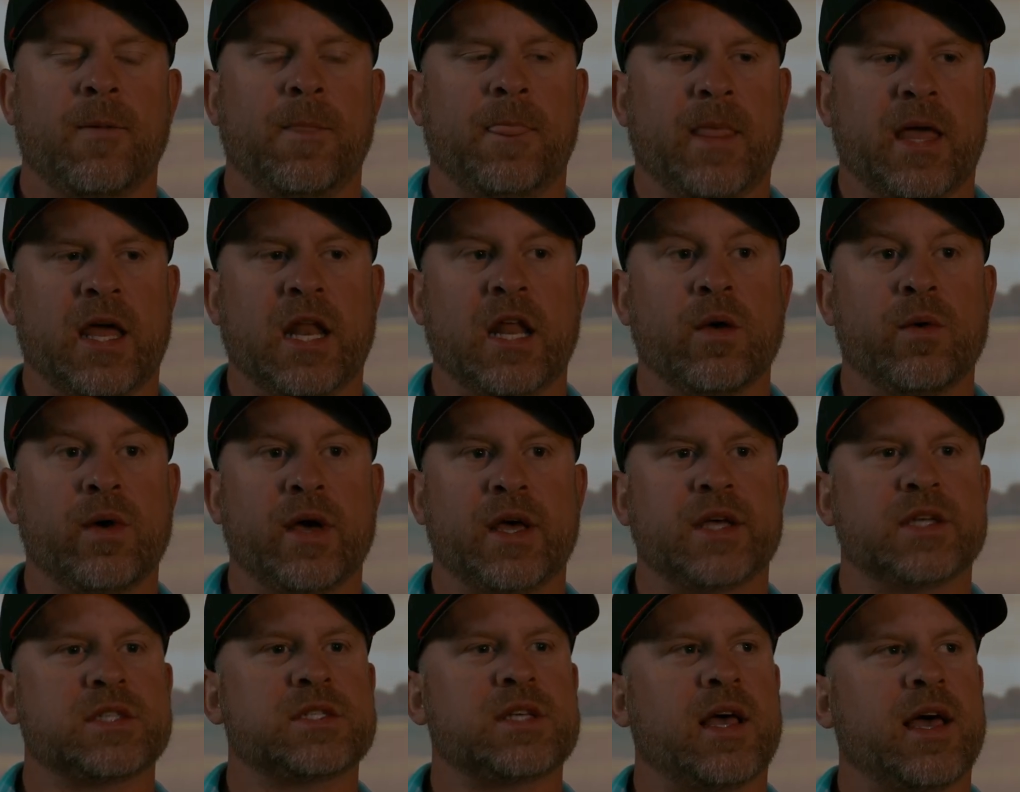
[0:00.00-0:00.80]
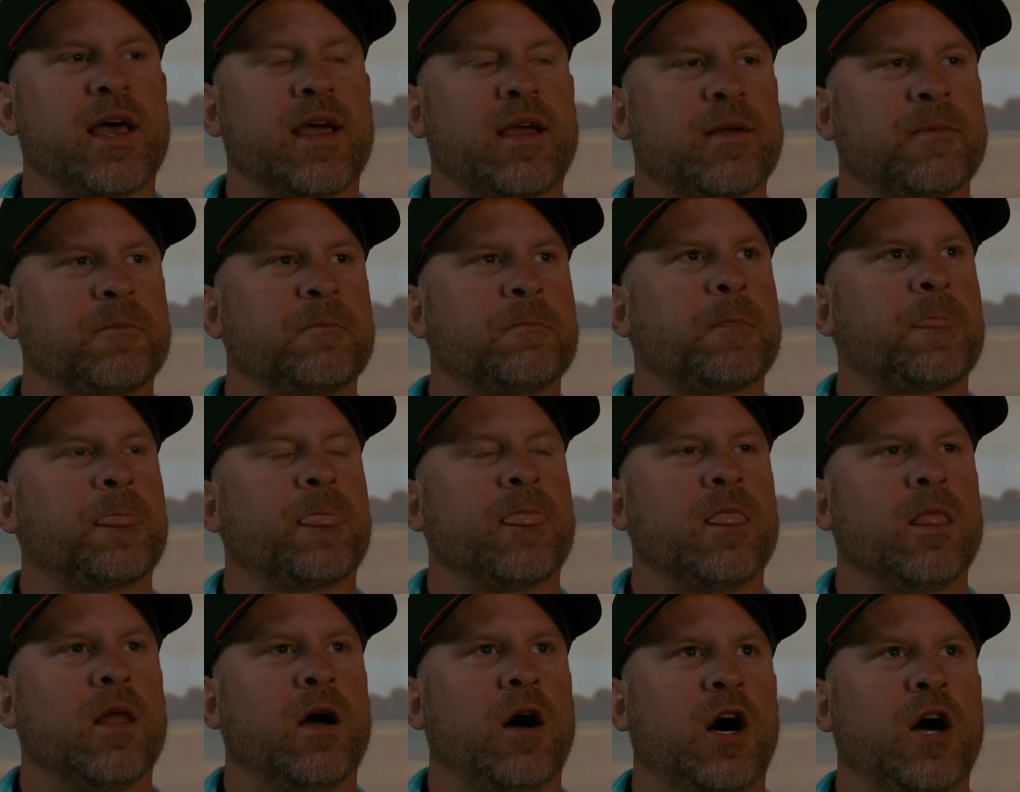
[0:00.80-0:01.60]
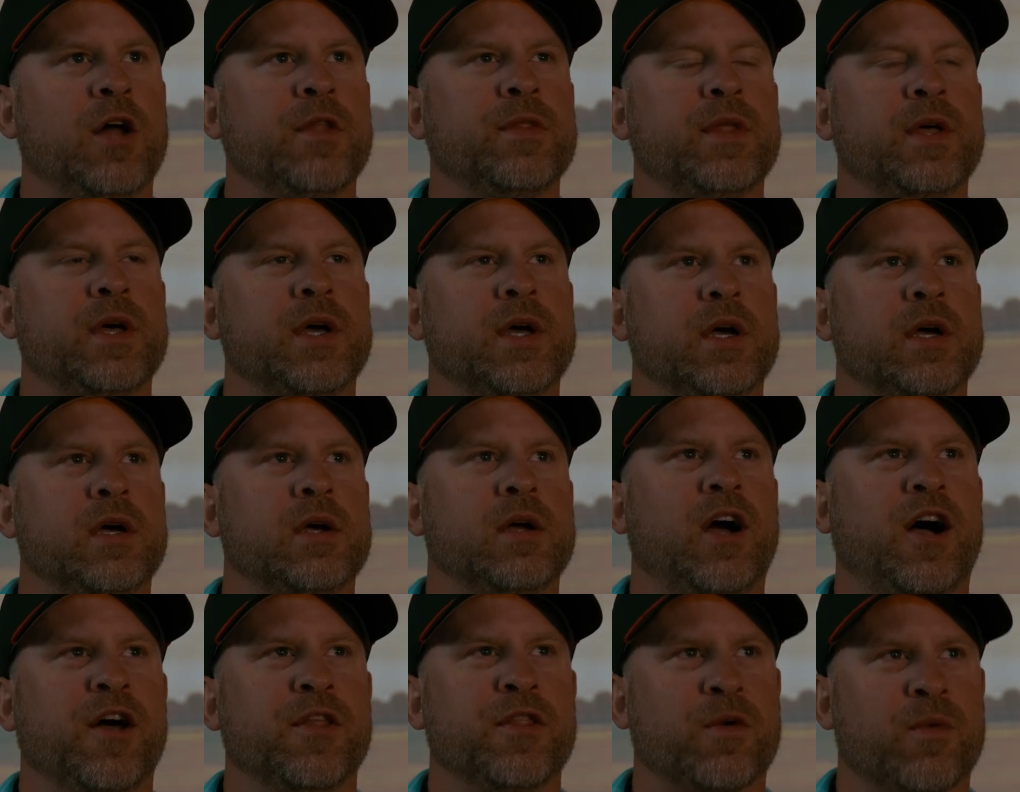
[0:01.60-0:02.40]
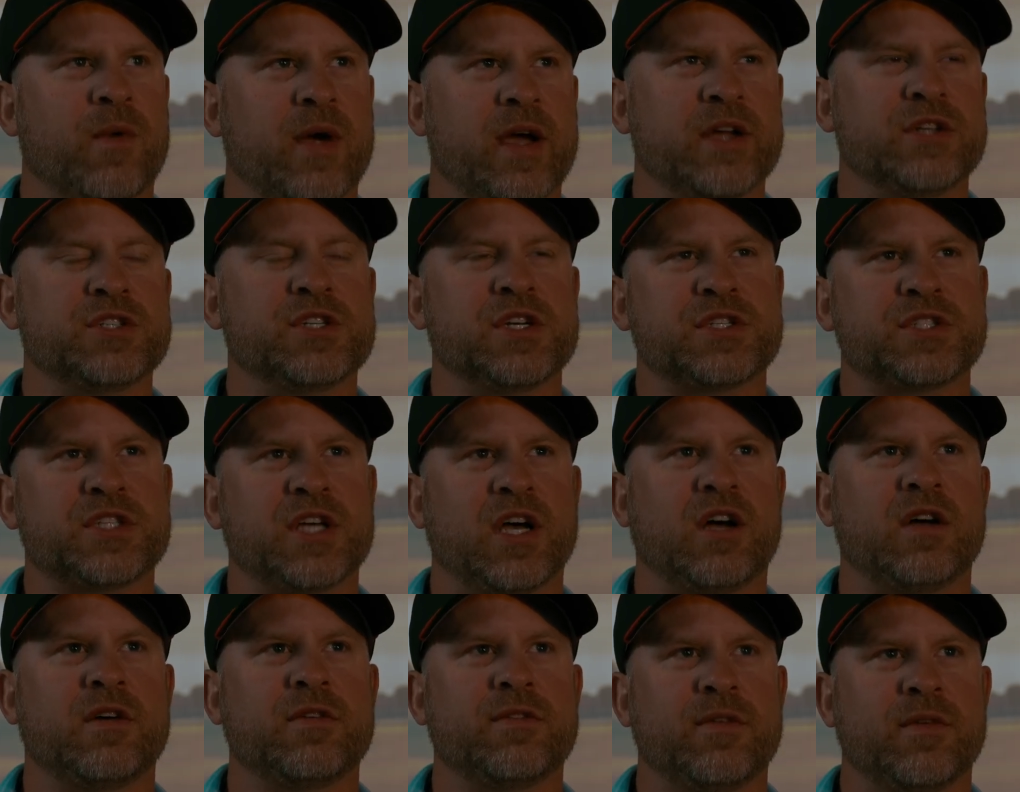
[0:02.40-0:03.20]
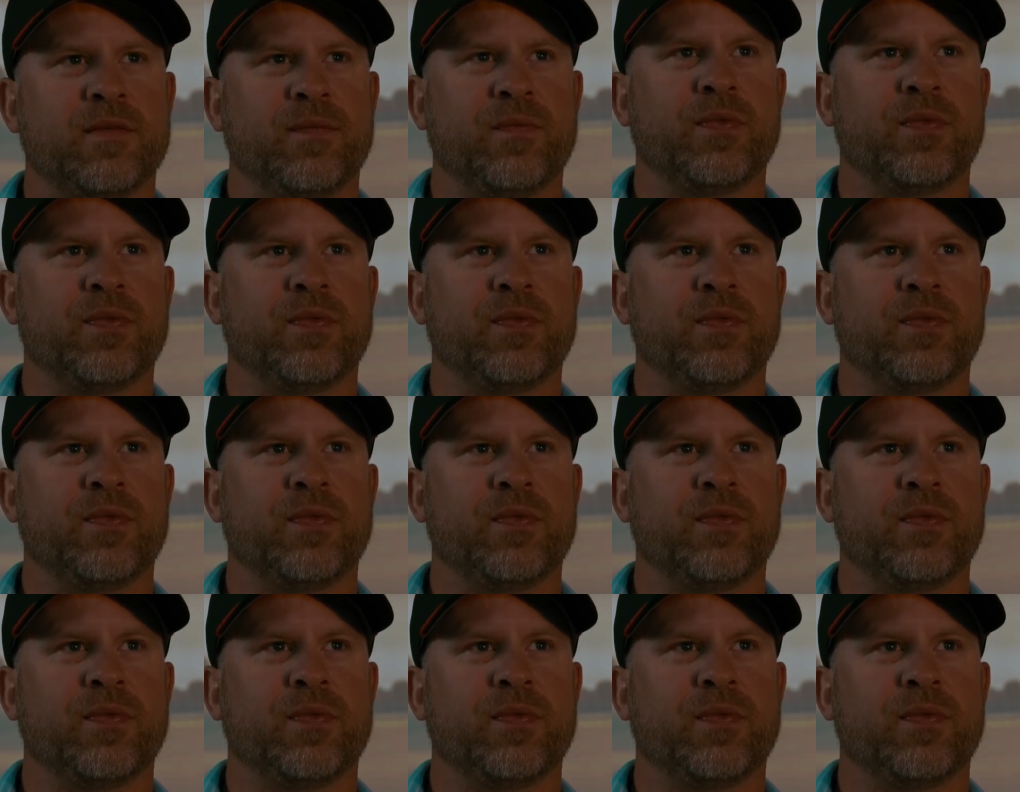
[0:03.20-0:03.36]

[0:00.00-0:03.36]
Anyways, like on the range itself,